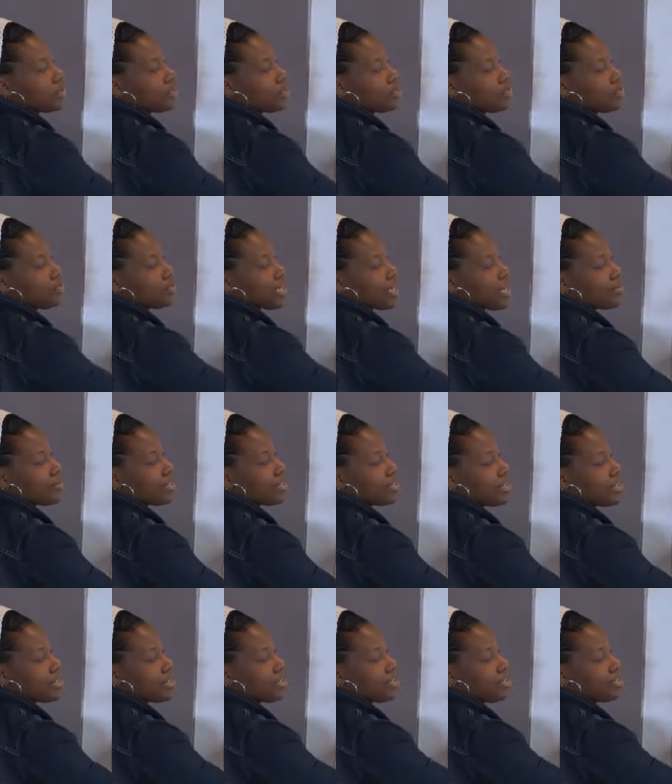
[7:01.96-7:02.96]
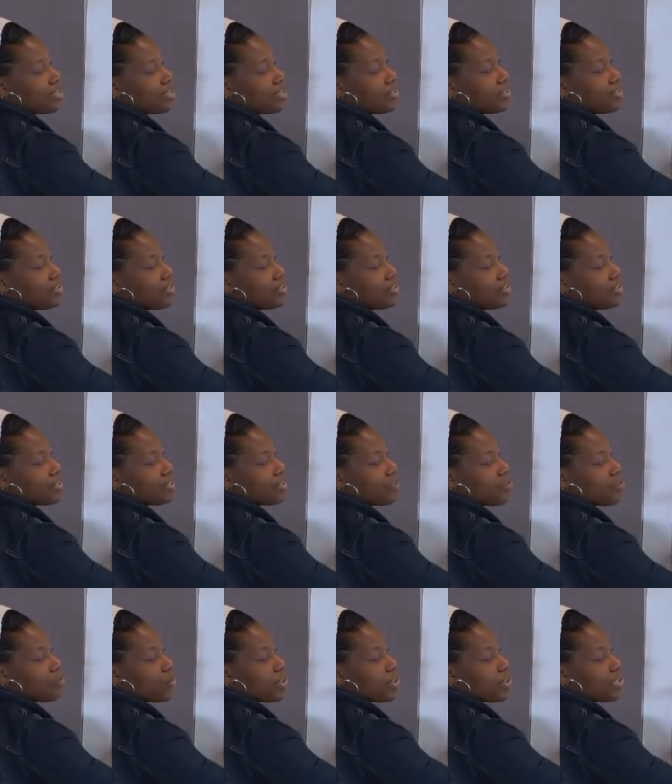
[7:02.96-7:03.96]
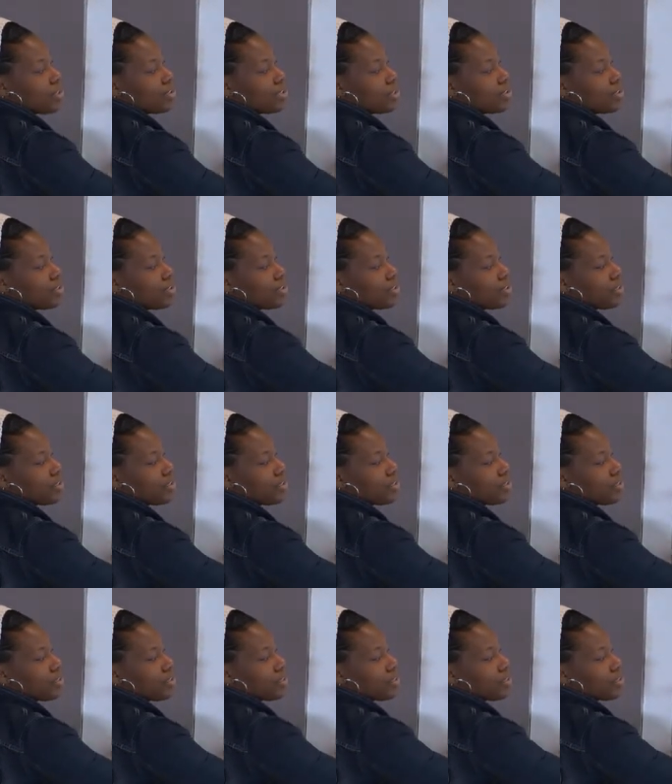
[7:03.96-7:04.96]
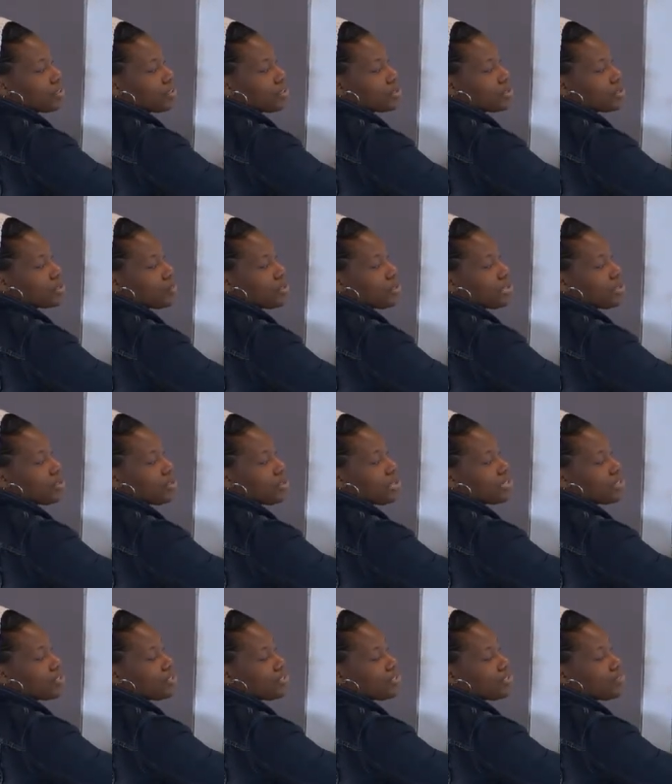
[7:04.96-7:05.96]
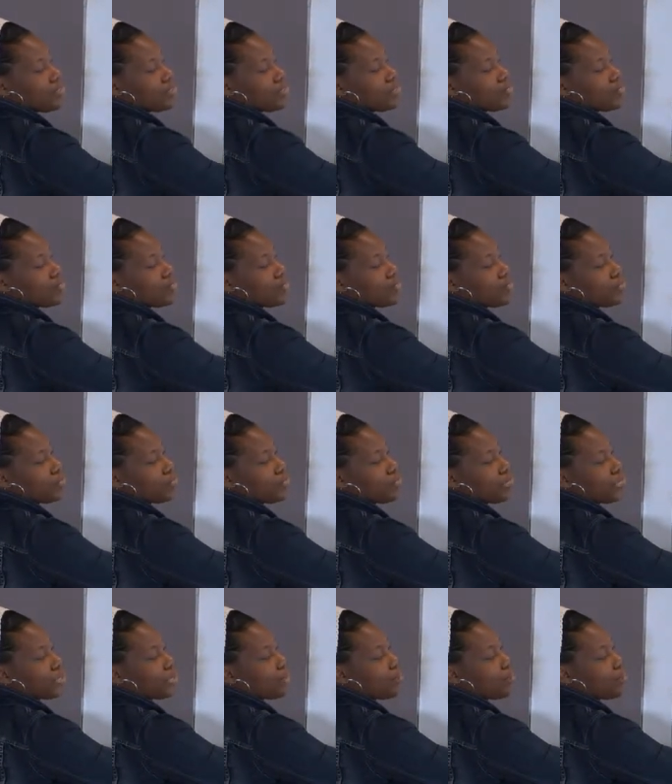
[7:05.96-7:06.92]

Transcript: 2 times 10 is 20. 20 plus 2 is